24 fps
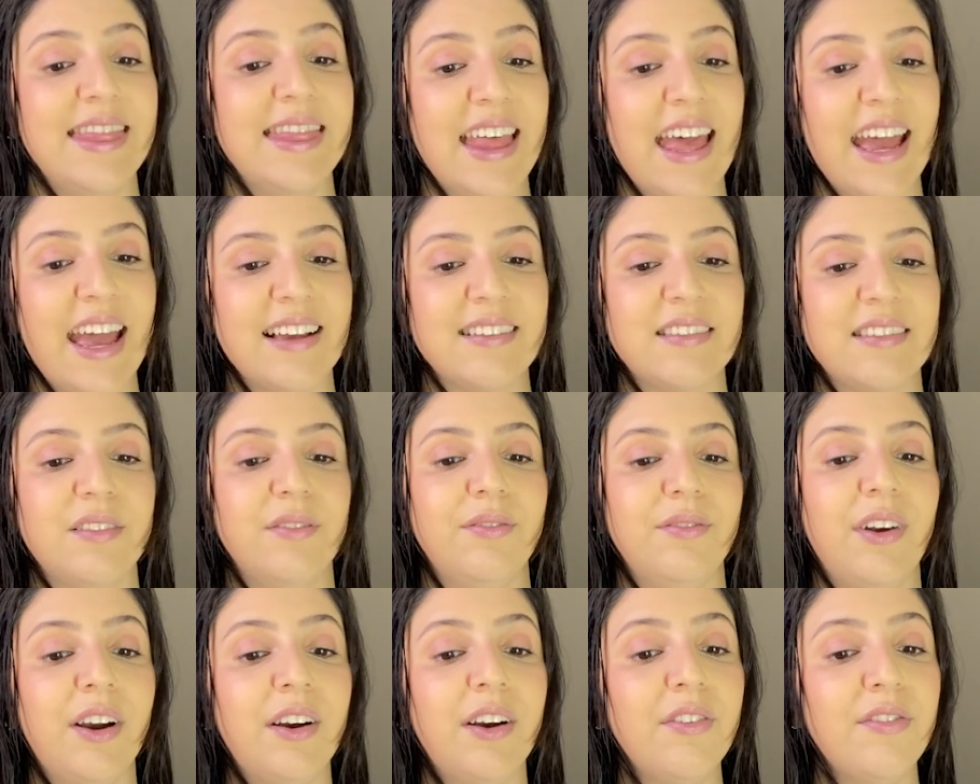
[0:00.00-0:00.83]
Next,
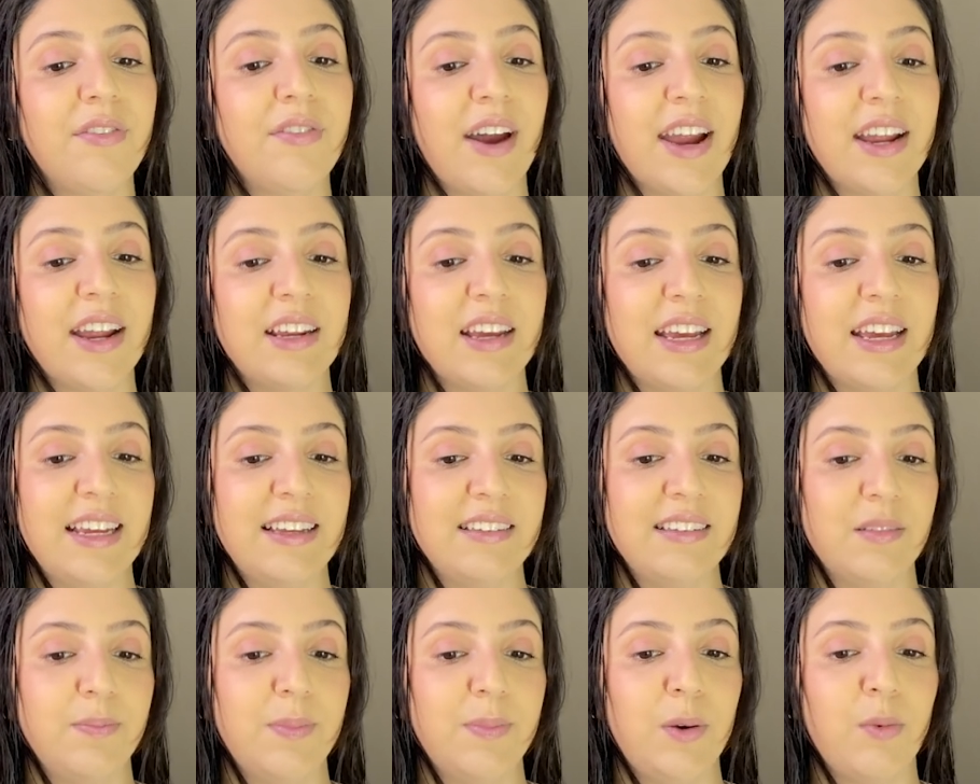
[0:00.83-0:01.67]
verify the
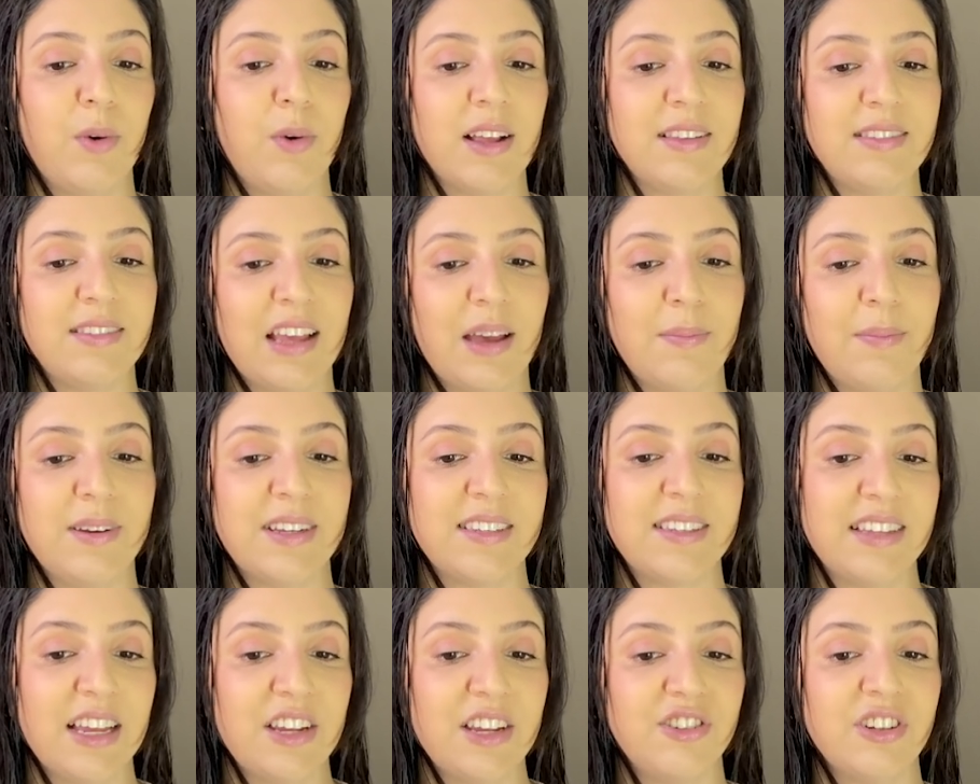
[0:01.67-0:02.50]
Eazybe WhatsApp
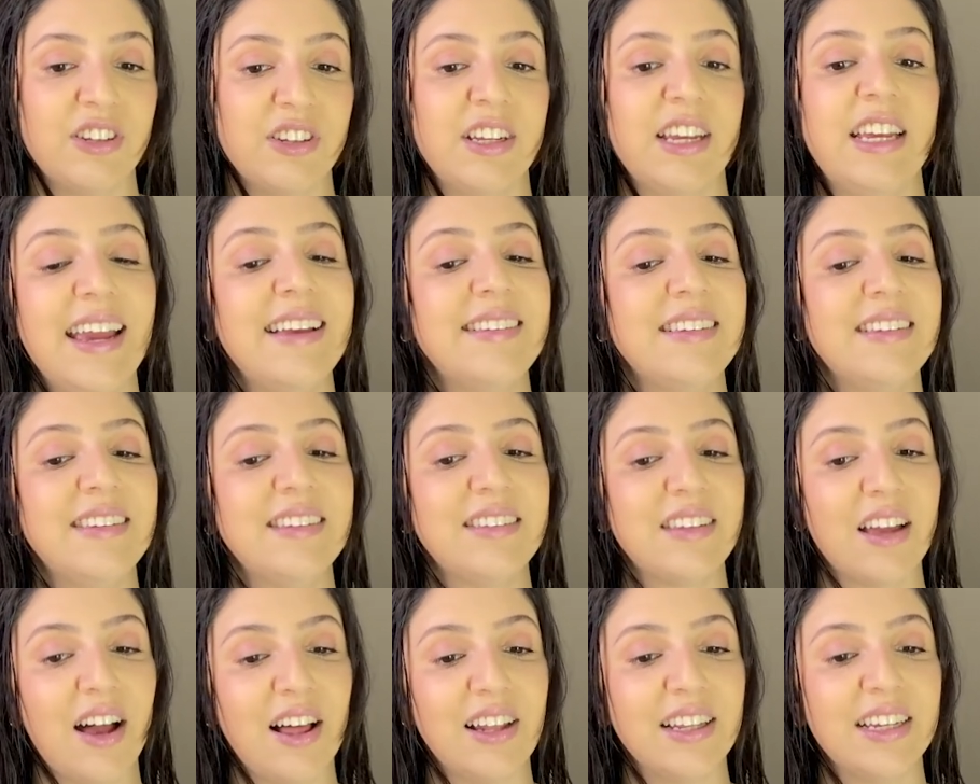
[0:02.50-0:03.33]
extension is
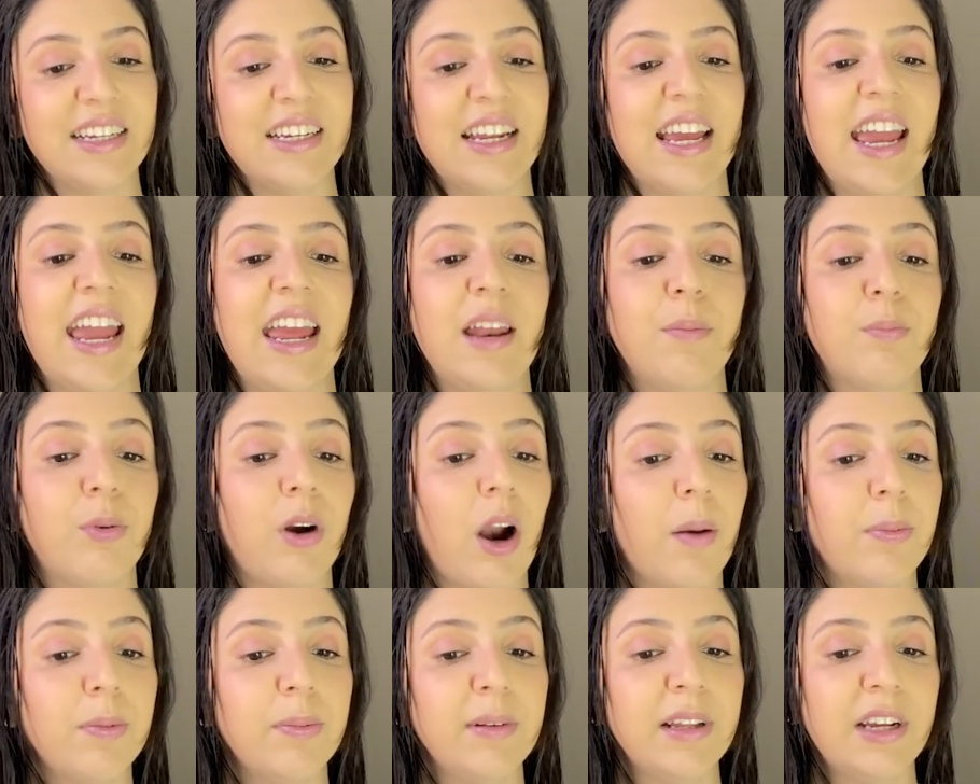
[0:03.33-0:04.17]
installed and
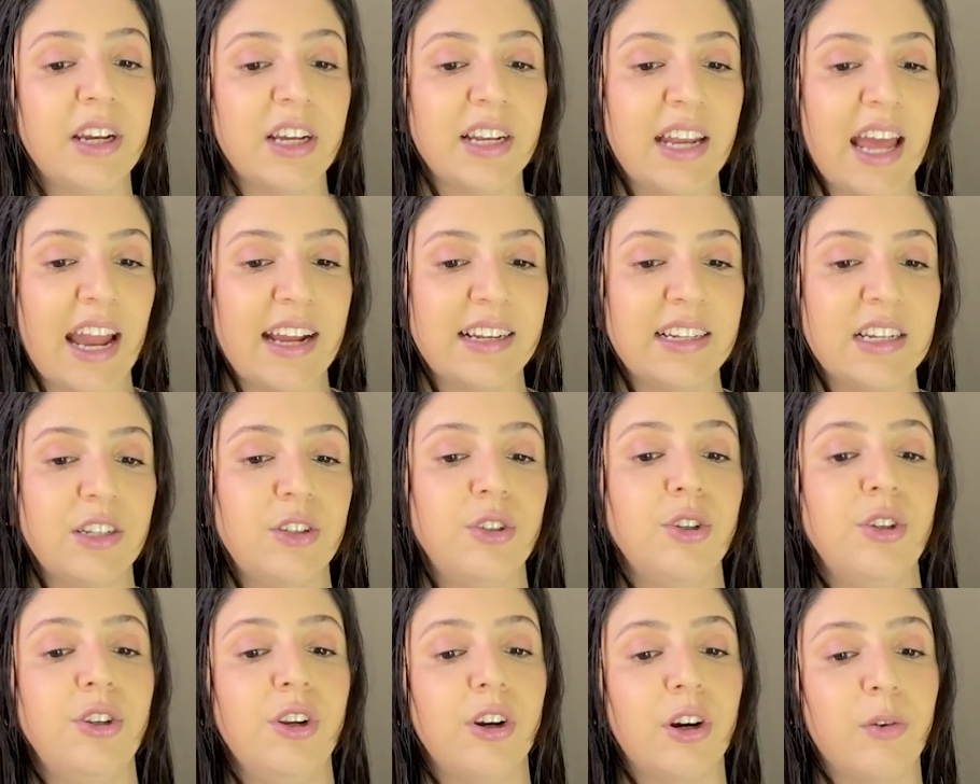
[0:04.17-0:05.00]
properly connected
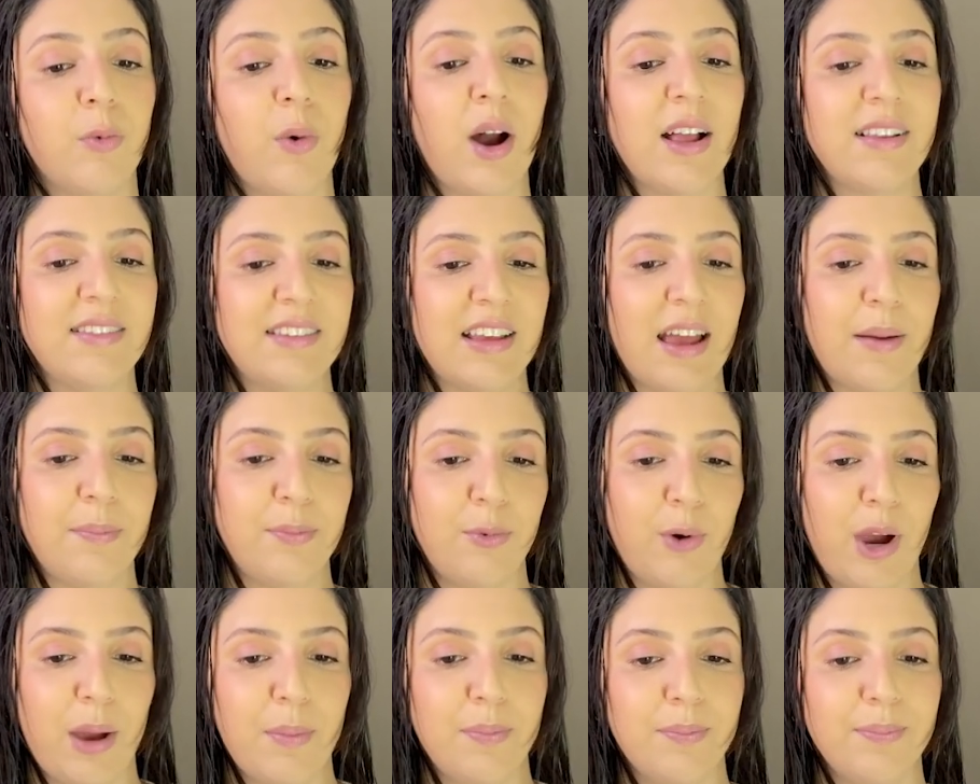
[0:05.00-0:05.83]
to your WhatsApp
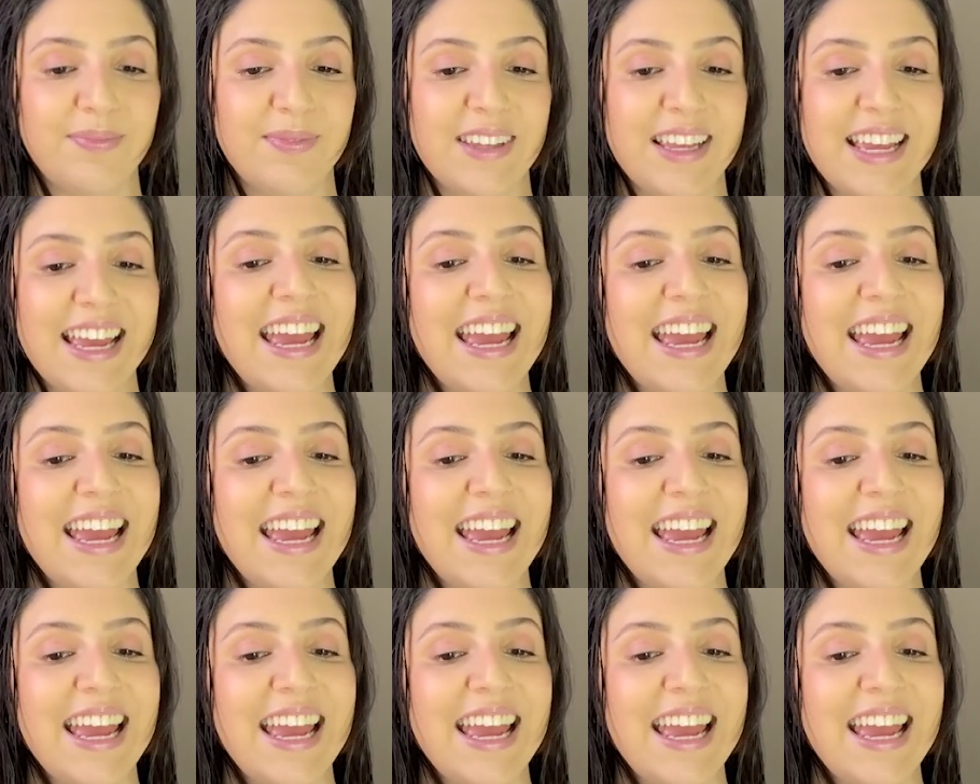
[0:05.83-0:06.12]
web.